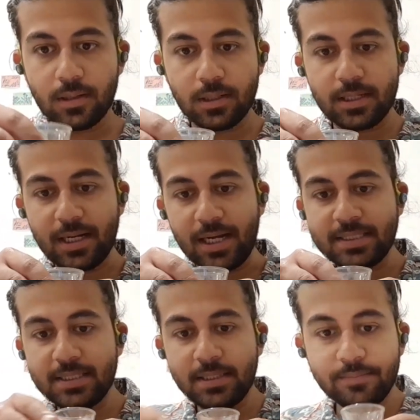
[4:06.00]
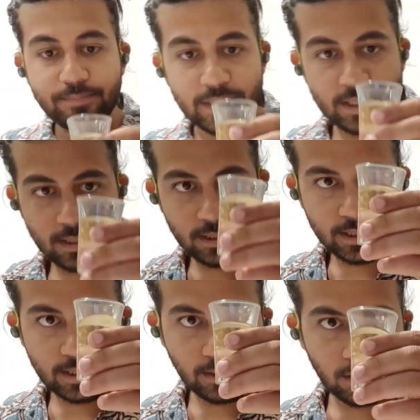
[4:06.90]
Grassy pale
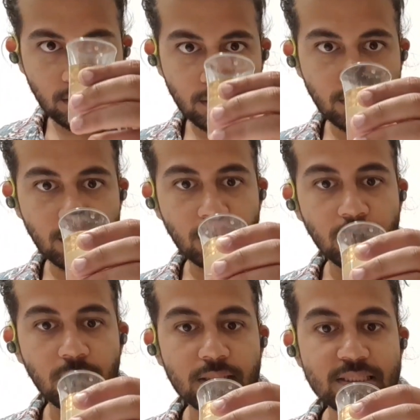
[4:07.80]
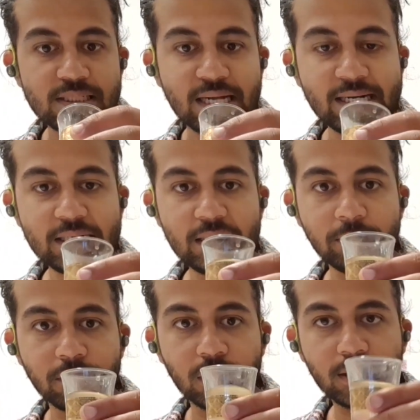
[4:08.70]
green, slightly
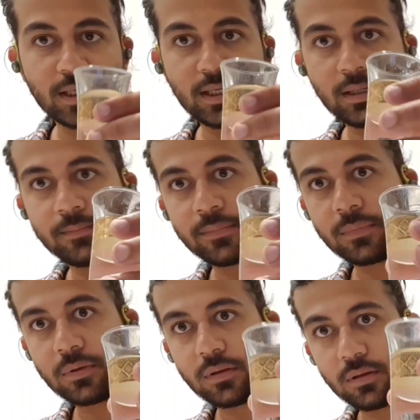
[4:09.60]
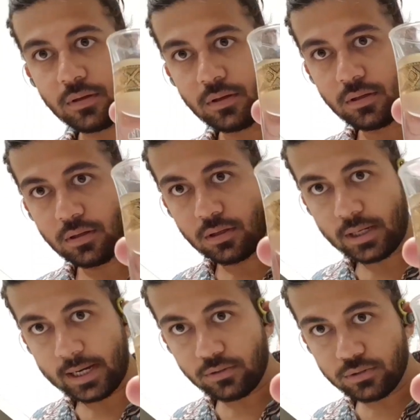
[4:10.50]
murky.
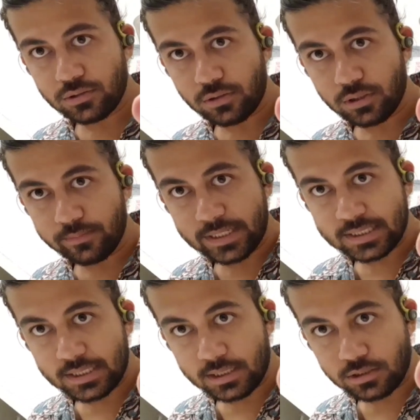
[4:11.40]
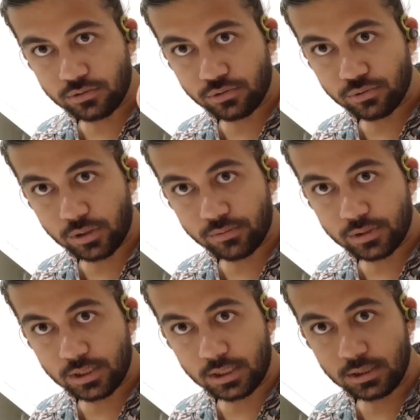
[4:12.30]
I know this is not the best glass to show out
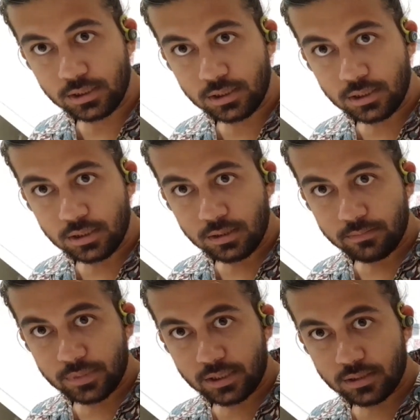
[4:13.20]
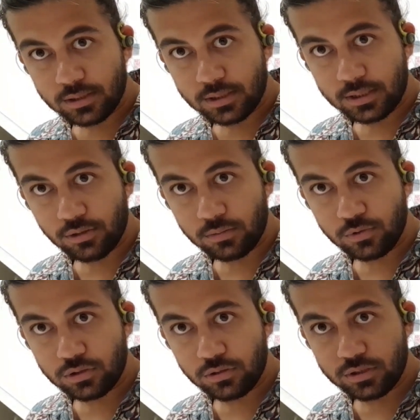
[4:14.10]
the color, but it
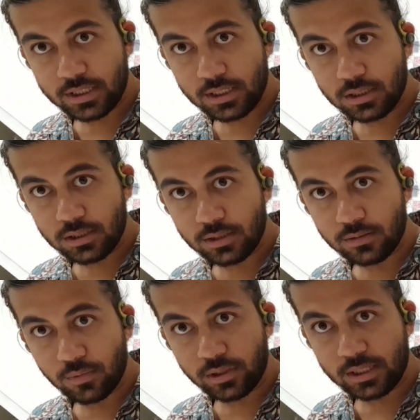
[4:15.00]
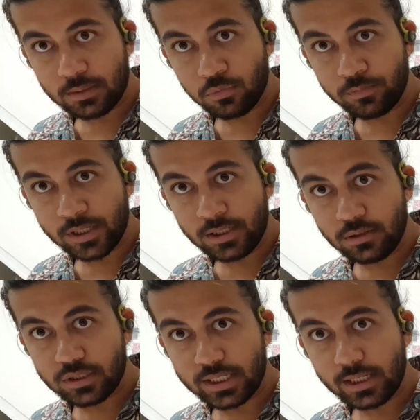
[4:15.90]
almost looks like what nimbu pani
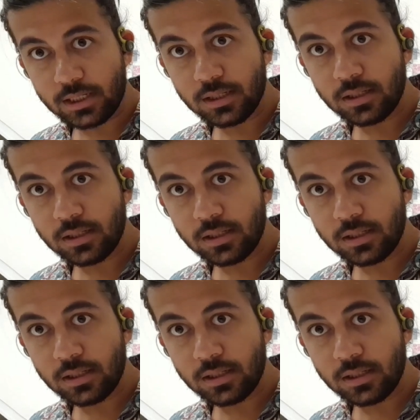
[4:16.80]
looks like.